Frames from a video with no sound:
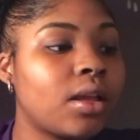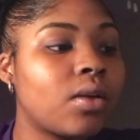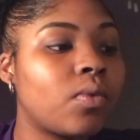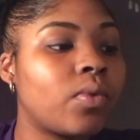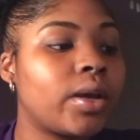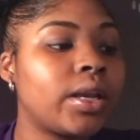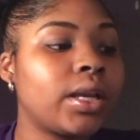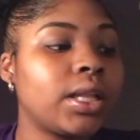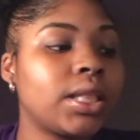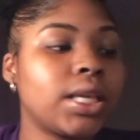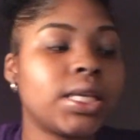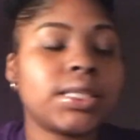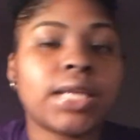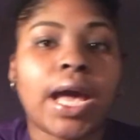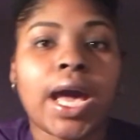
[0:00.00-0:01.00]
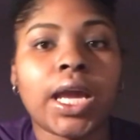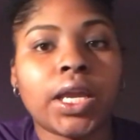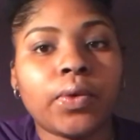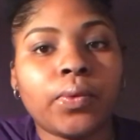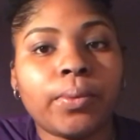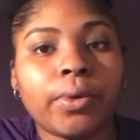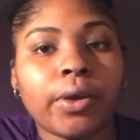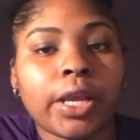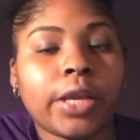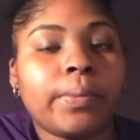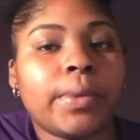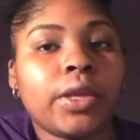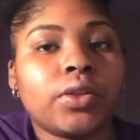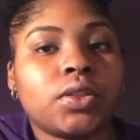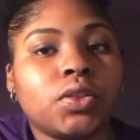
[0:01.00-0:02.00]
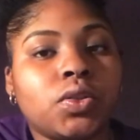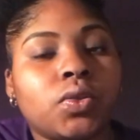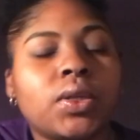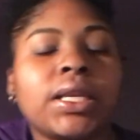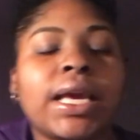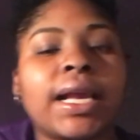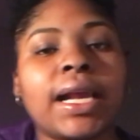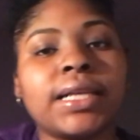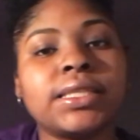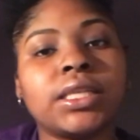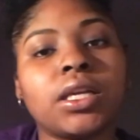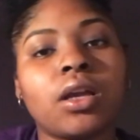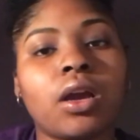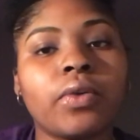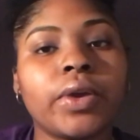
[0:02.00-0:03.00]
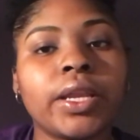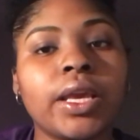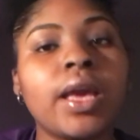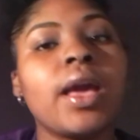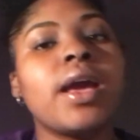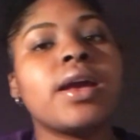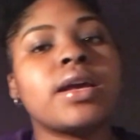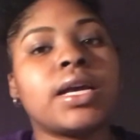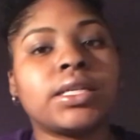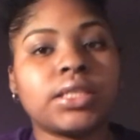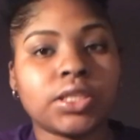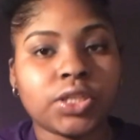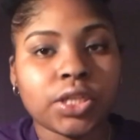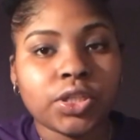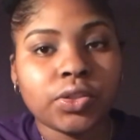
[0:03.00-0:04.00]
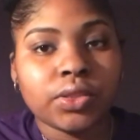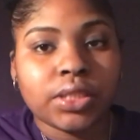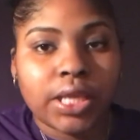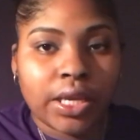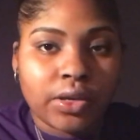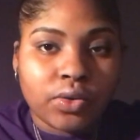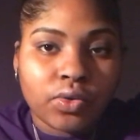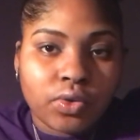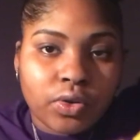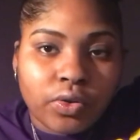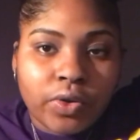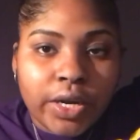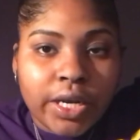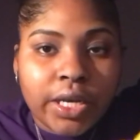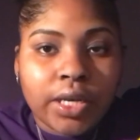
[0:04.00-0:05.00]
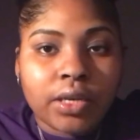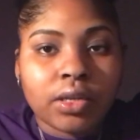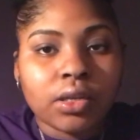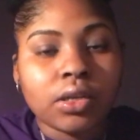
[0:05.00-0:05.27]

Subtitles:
one of the things that I can recommend you doing, like I said already, I suggest you take dual credit.